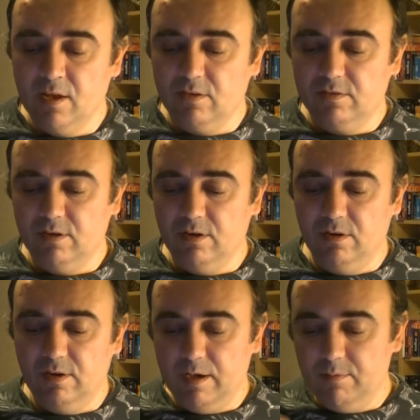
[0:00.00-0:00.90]

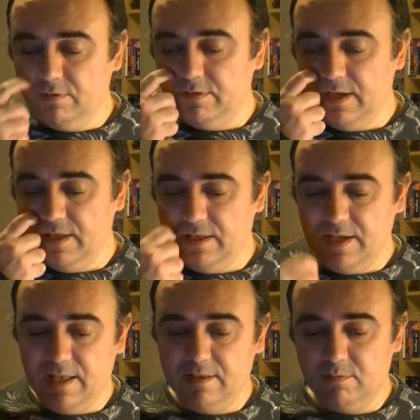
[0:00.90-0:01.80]
So I will say,
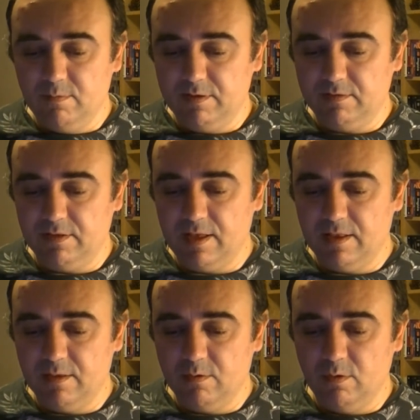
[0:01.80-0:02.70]
yeah, this was
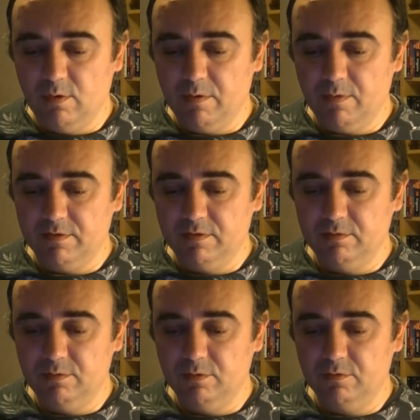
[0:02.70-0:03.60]
how I was
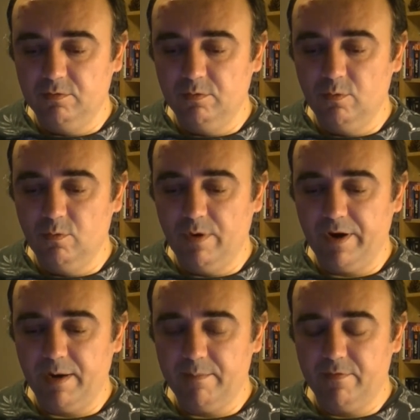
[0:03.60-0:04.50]
introduced to
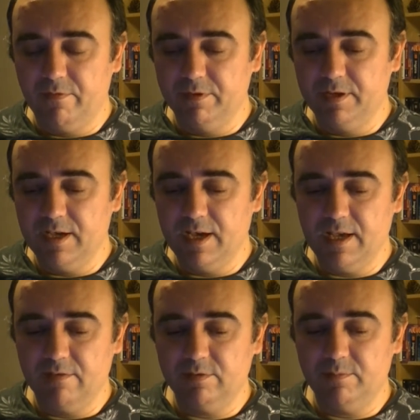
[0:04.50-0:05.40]
Warhammer 40k,
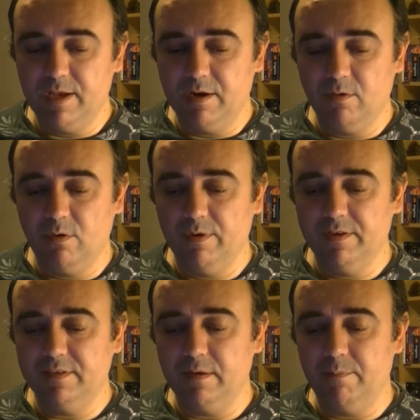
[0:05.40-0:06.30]
and from there how I
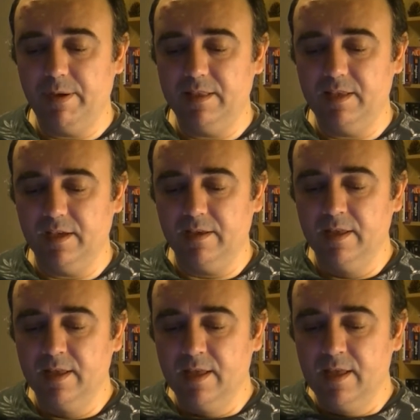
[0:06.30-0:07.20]
start painting.
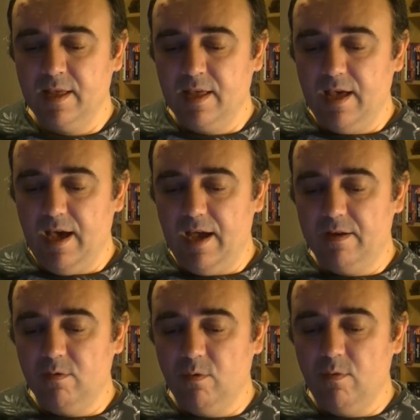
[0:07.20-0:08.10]

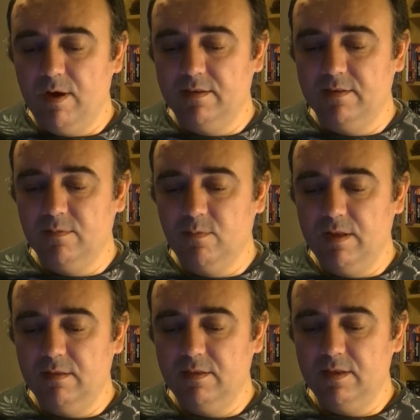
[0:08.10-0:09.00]
And what's the
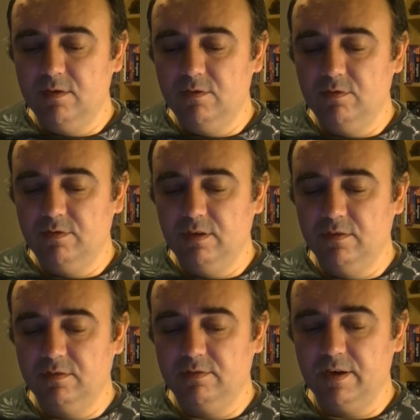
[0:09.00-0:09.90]
one thing that you still
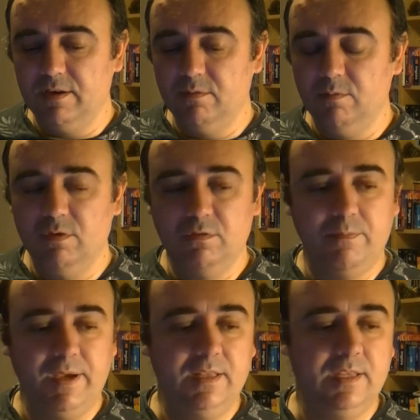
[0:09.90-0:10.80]
struggle with
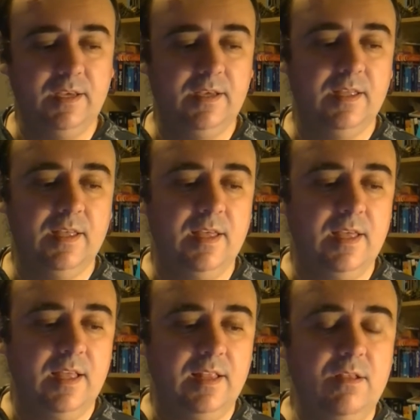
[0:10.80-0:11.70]
painting?
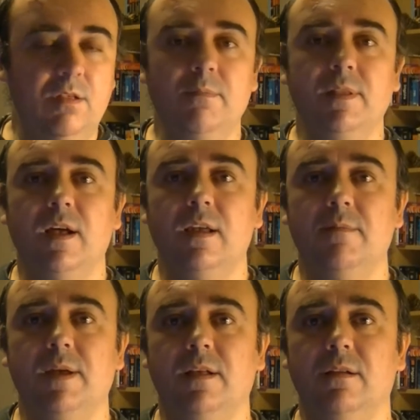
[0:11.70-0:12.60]
The non-metallic
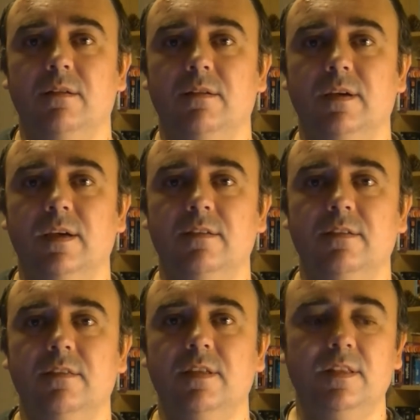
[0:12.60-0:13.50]
metal is a
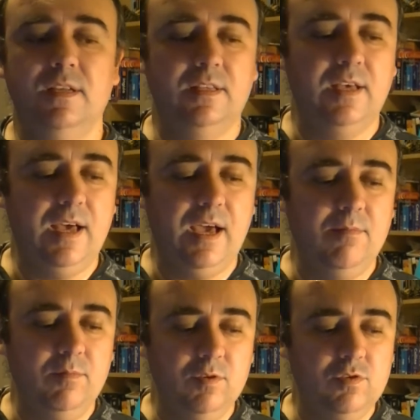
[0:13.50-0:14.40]
thing that
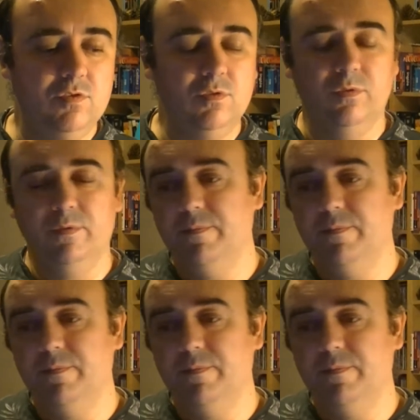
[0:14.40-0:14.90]
I'm not sure.